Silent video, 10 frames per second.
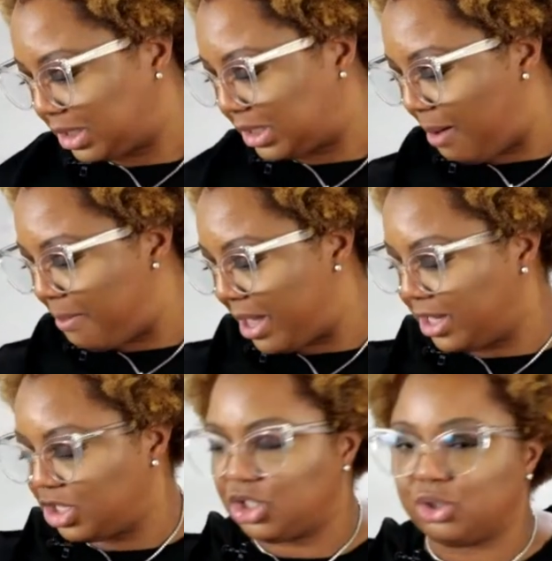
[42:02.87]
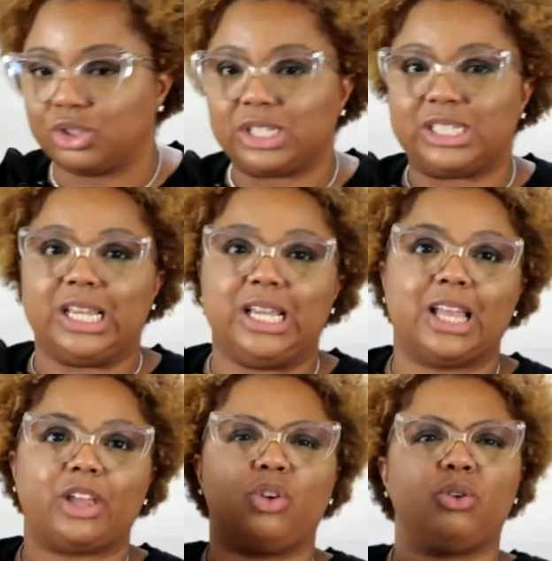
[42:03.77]
some edges you'll see,
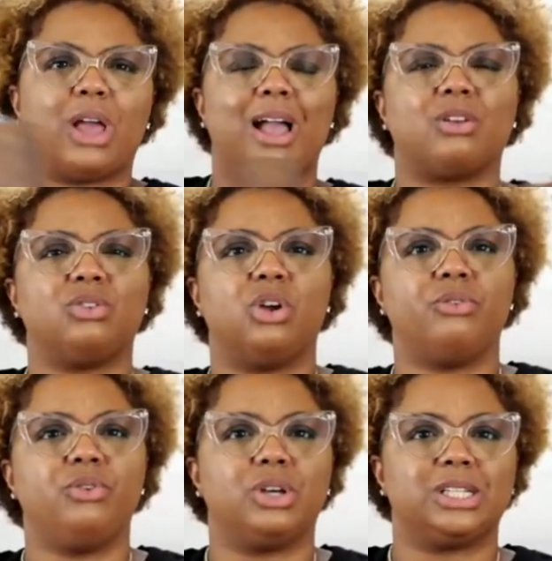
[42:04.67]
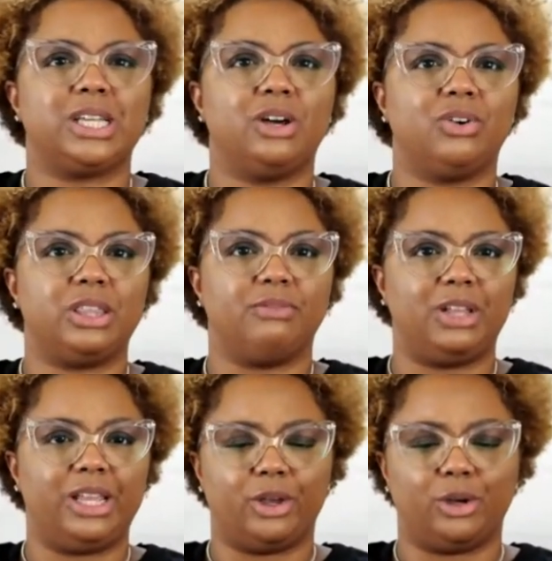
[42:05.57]
like, you, I don't know if you could tell in the
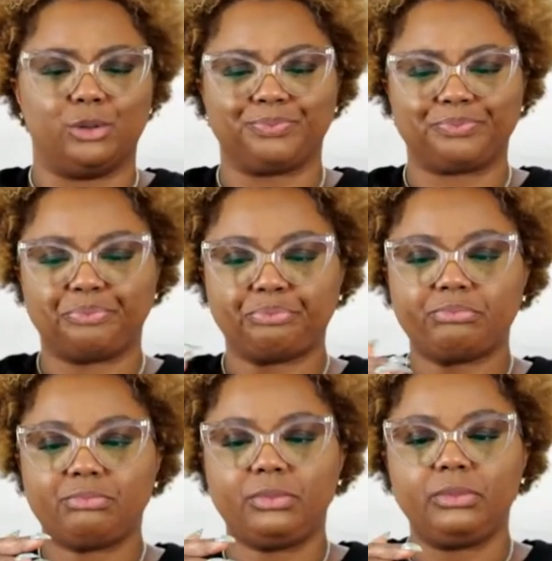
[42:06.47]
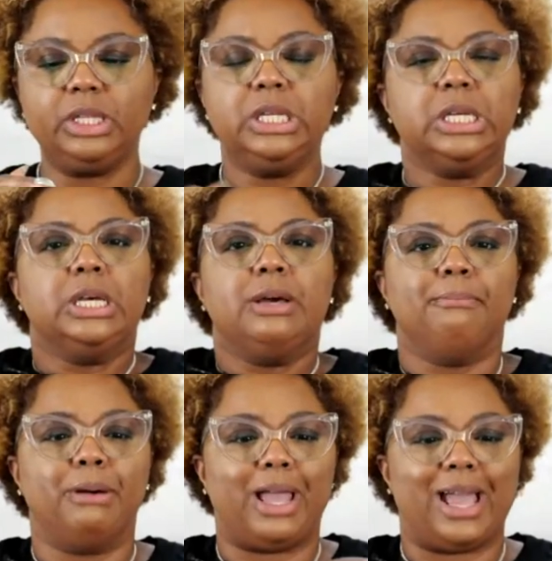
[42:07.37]
video,
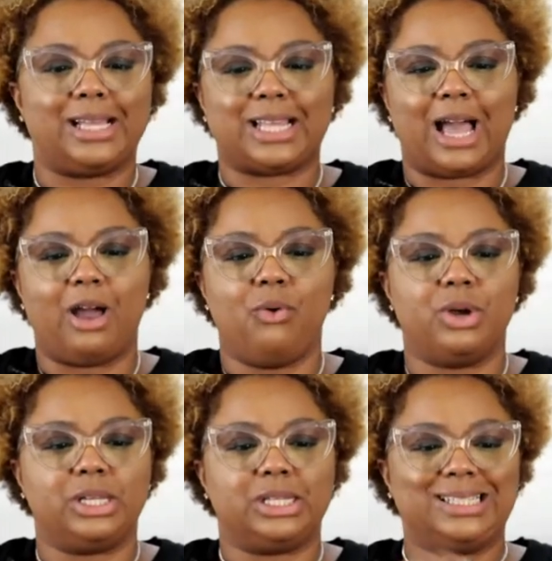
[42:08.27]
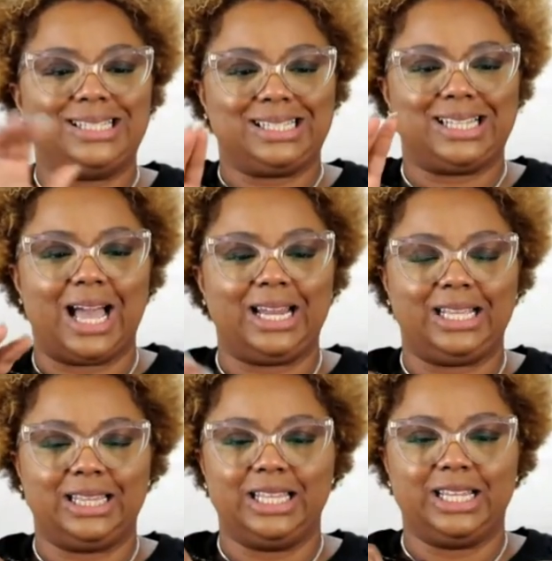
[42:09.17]
but as I was
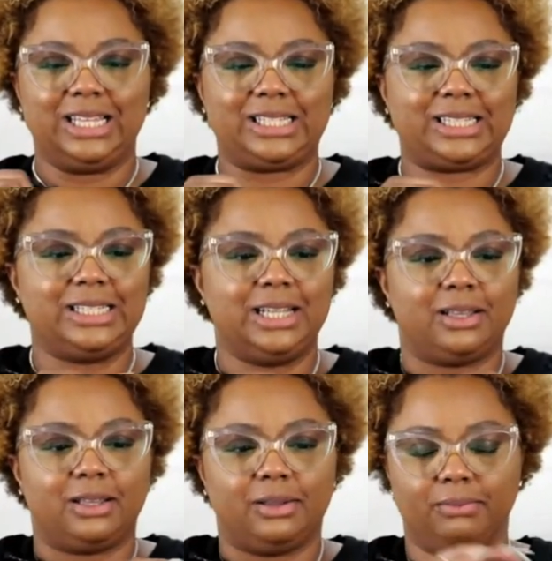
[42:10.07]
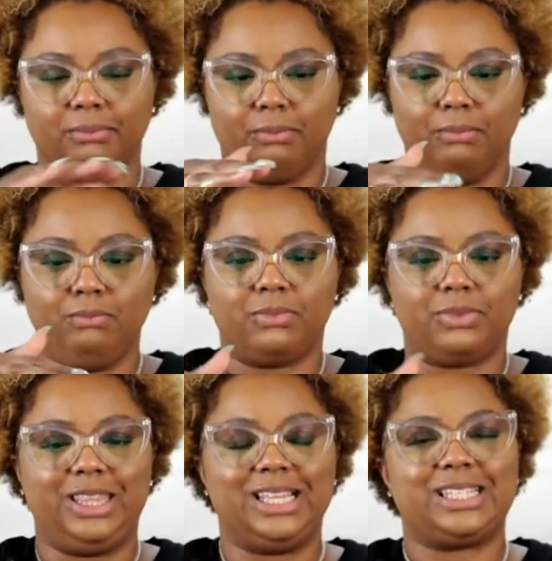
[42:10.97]
designing this,
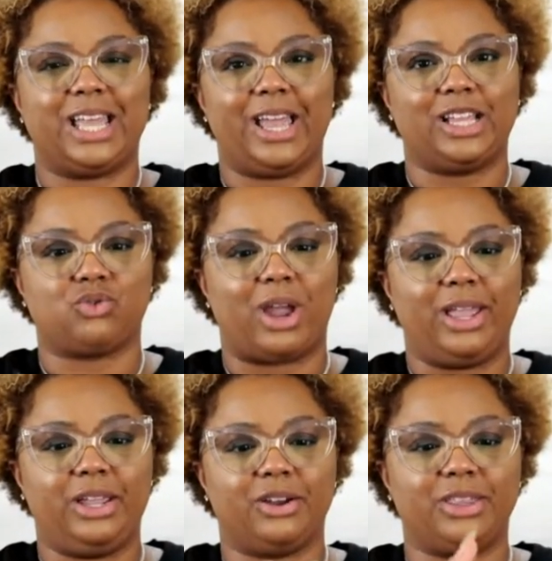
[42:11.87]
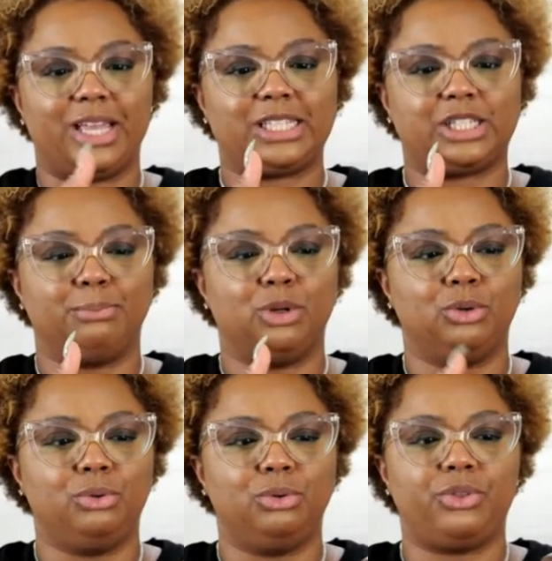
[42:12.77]
this edge right here that's
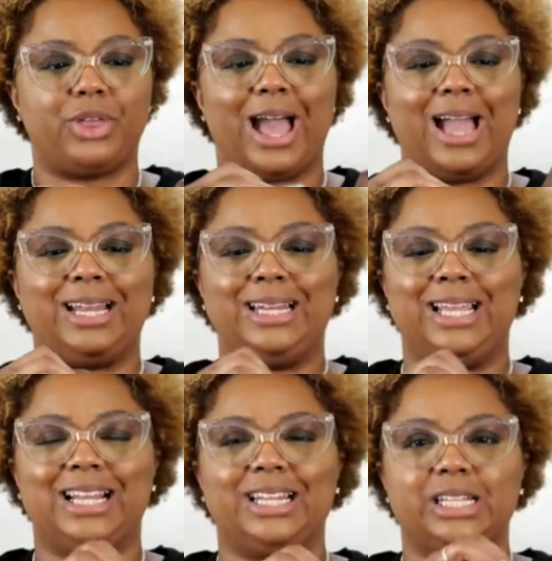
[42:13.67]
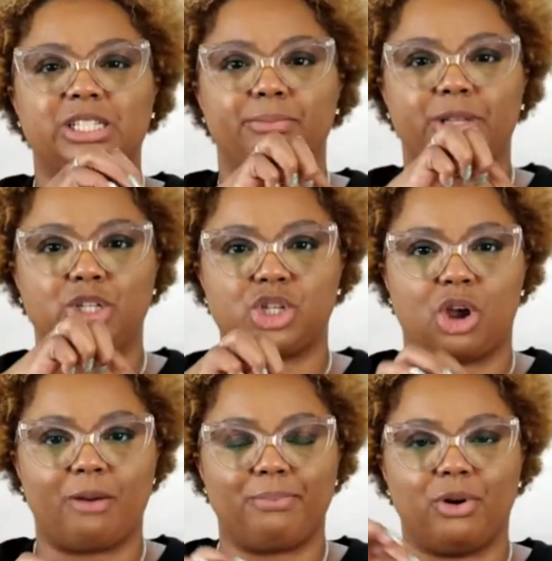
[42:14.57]
smooth, I needed it to be
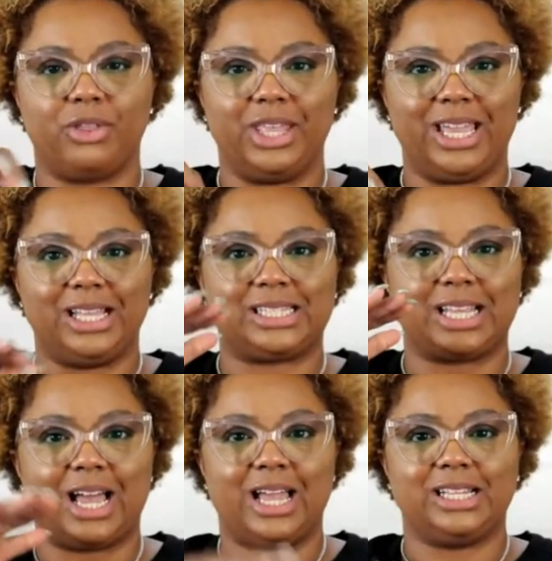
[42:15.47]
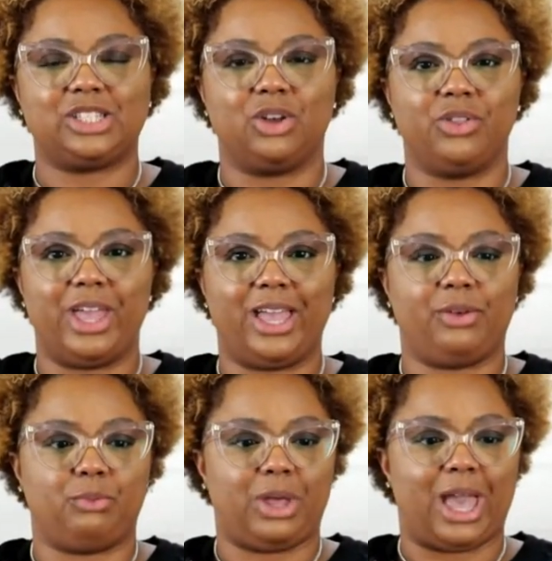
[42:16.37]
sharper on the inside so that
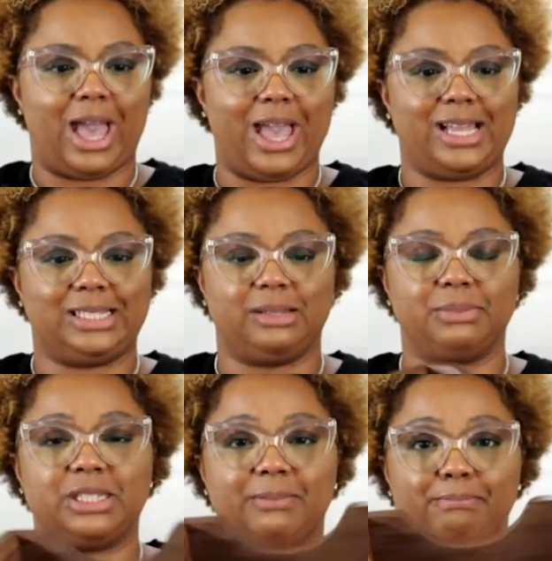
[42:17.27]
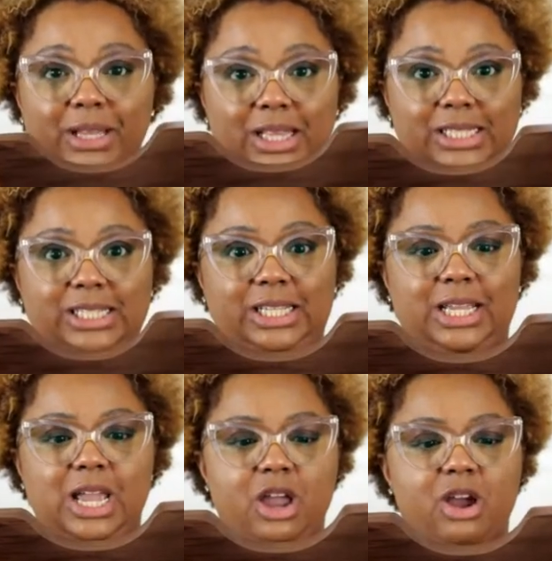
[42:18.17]
I had some
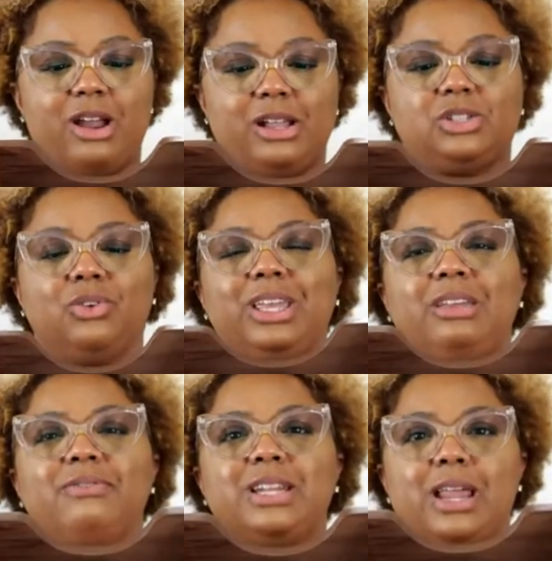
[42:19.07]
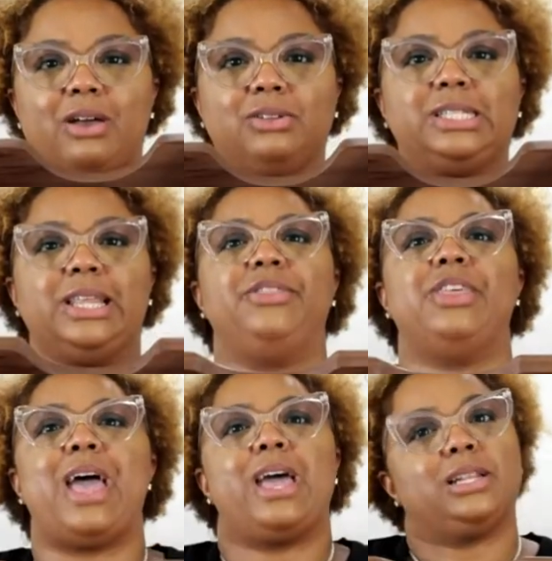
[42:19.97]
stability. All right, so even down to
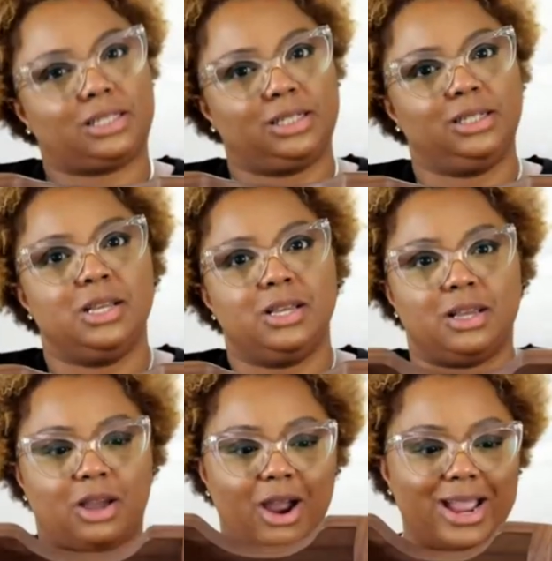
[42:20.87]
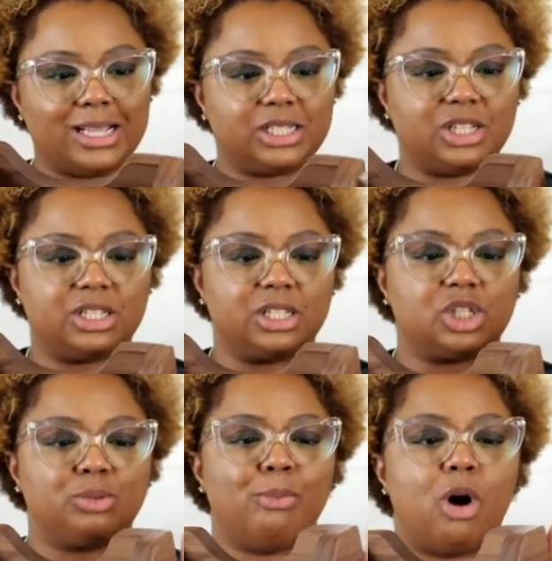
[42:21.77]
that, all right, it's just the
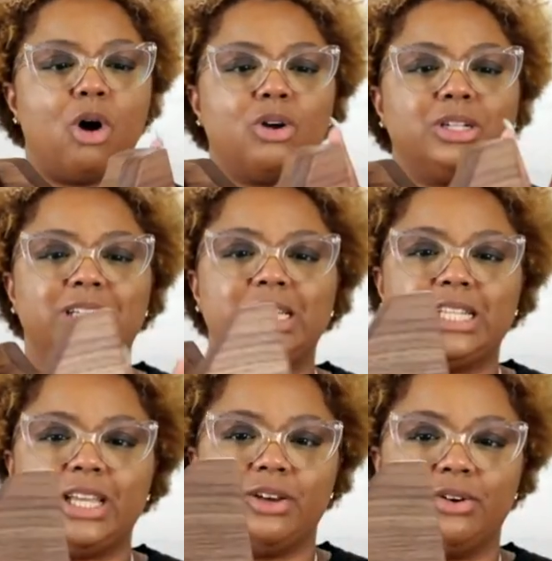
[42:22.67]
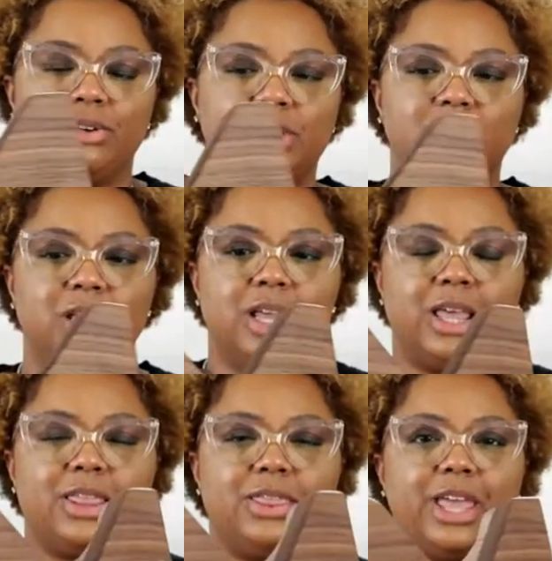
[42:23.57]
small details
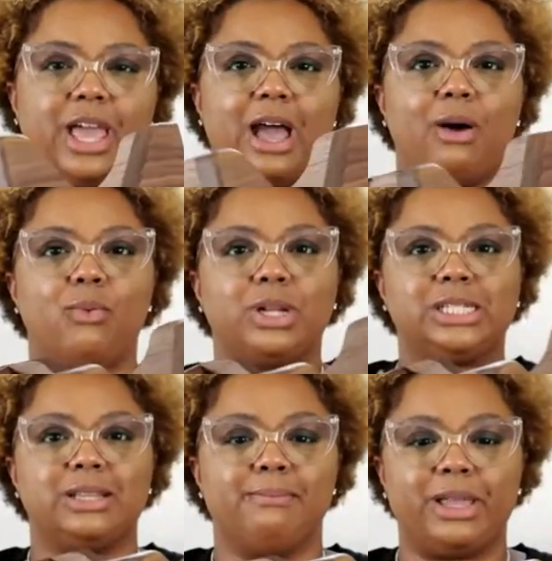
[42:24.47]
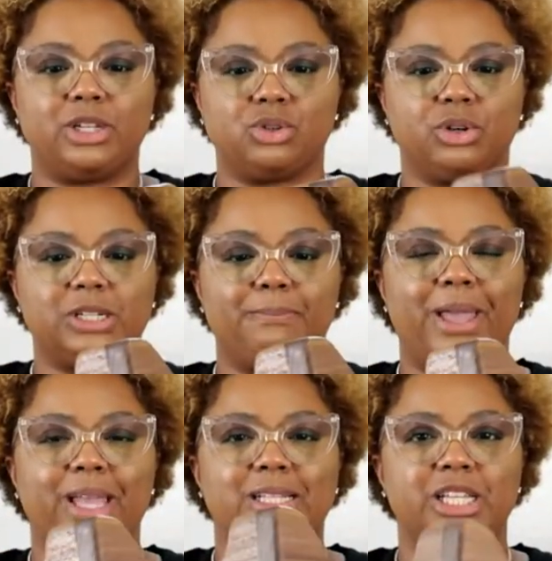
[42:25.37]
that I wanted to make sure to
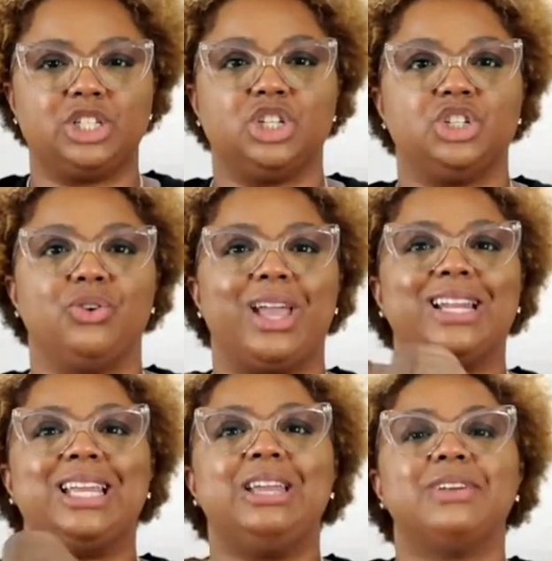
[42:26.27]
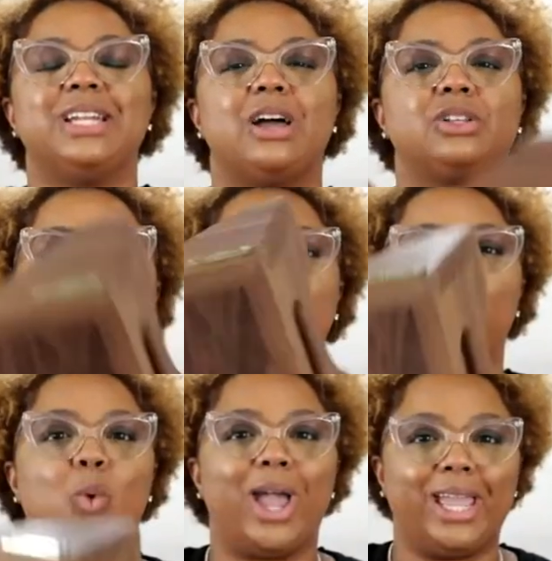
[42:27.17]
pay attention to, and even down to the
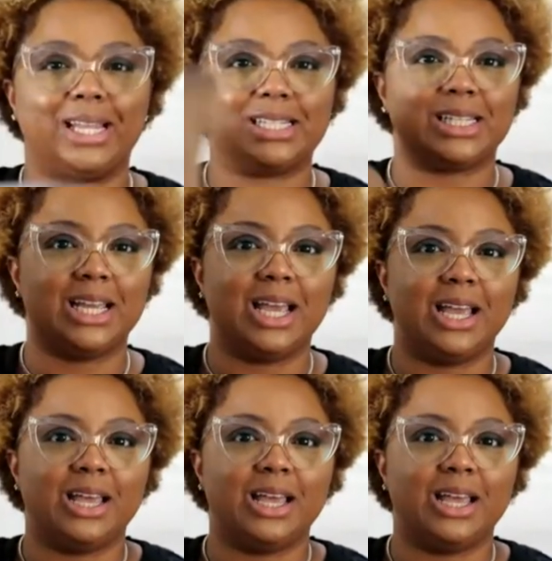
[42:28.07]
weight.